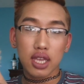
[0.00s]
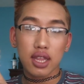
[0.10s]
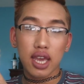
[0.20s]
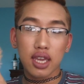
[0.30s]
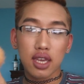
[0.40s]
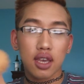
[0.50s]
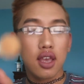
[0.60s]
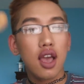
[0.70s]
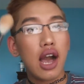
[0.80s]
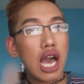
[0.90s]
Like,
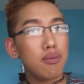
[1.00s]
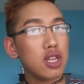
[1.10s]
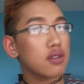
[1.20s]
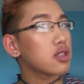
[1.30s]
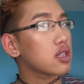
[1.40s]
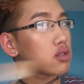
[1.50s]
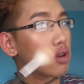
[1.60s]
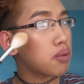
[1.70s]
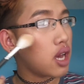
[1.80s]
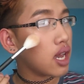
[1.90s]
I've been using this to
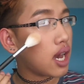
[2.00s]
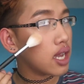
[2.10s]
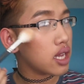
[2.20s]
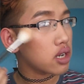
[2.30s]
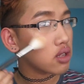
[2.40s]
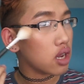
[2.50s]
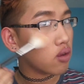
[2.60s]
apply highlighter, like,